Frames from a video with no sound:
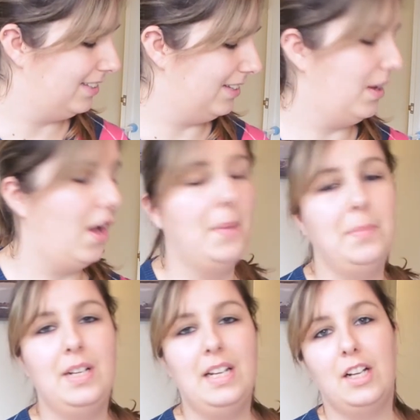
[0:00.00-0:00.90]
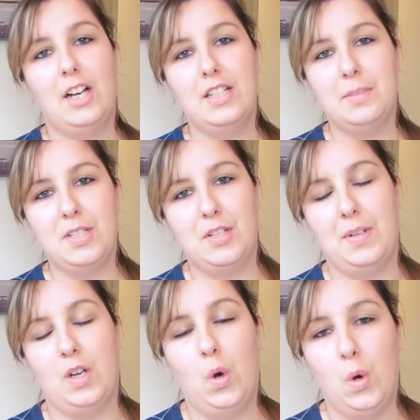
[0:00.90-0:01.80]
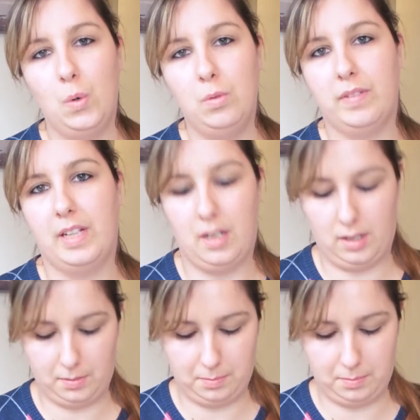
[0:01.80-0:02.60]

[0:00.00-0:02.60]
So I'm going to be doing a haul video